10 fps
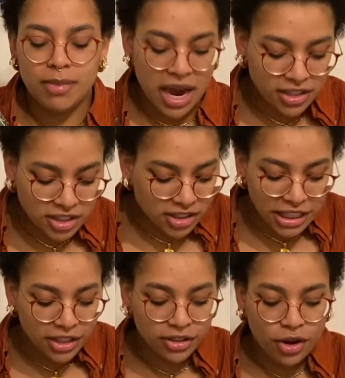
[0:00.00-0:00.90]
I just
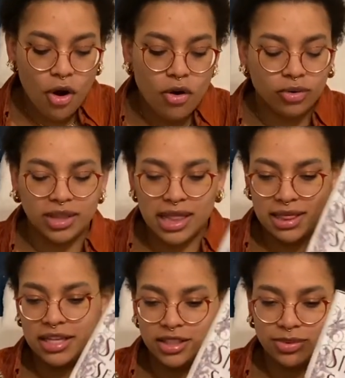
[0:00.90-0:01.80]
didn't know that
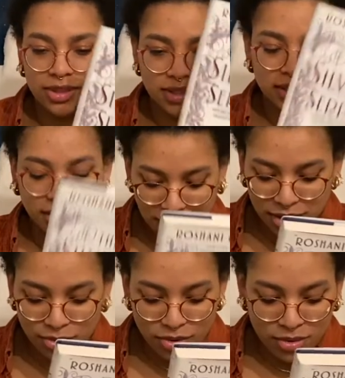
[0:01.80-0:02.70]
this was the
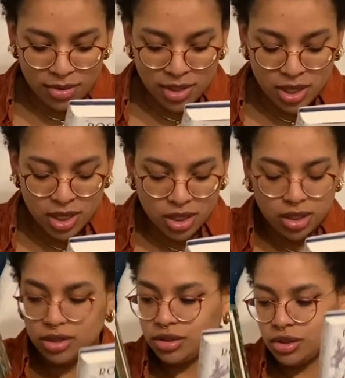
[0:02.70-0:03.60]
sequel.
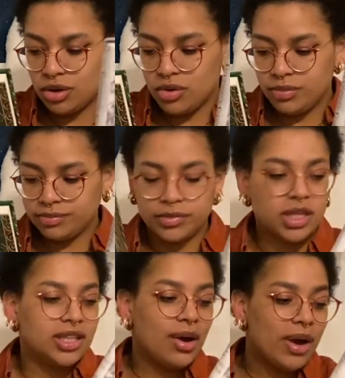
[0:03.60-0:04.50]
So
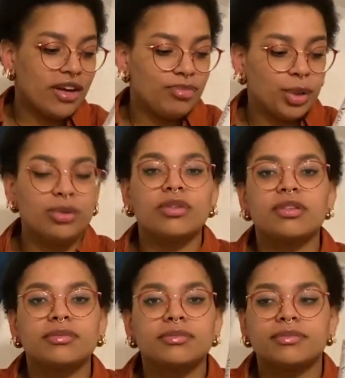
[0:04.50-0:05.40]
now I have both.
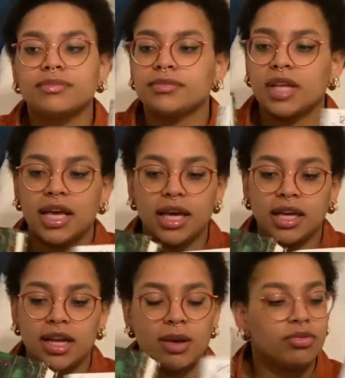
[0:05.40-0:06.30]

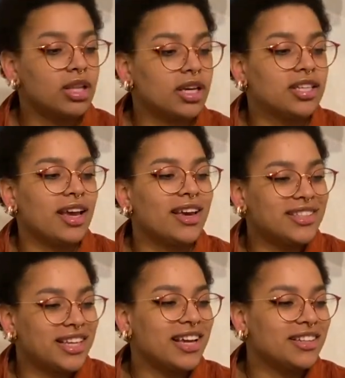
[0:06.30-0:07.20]
And I'm really
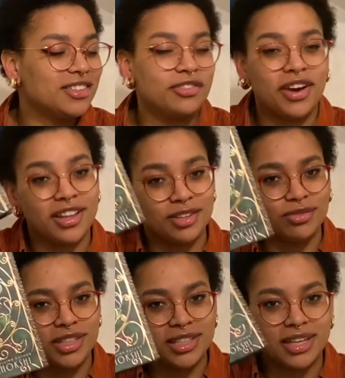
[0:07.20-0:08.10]
excited to finally
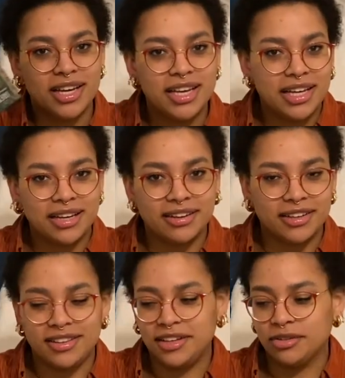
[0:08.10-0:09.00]
read
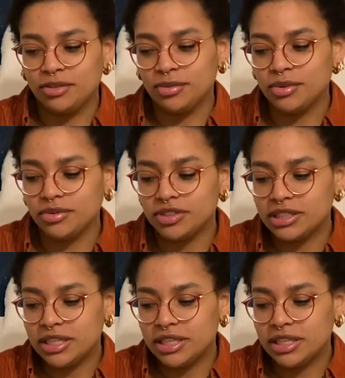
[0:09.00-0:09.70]
The Gilded Wolves.